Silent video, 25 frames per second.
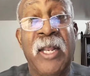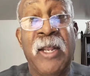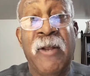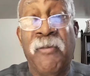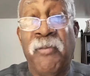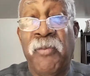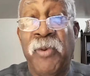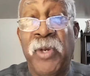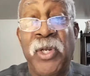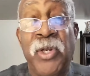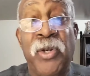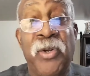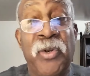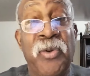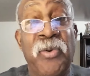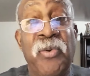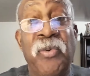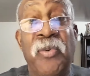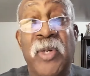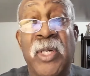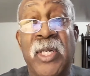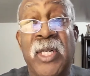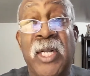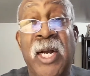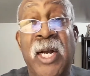If we
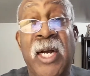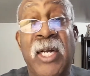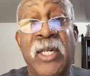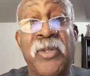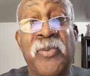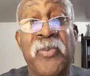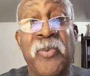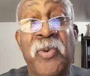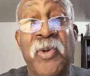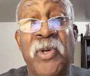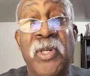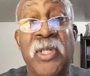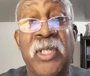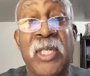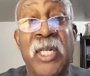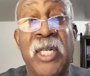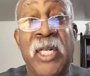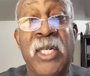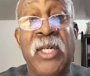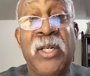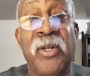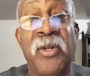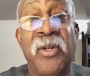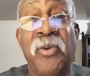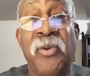do what God's word
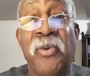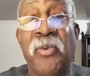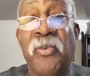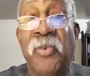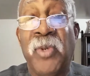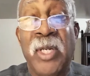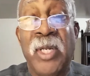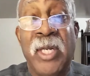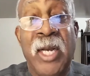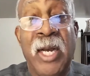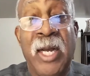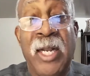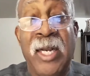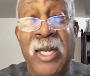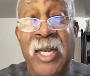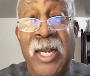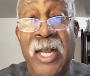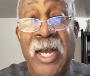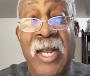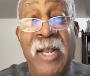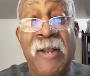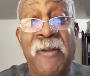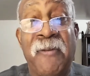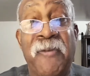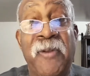says do, we got
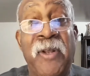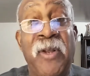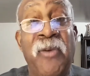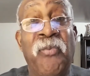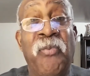life.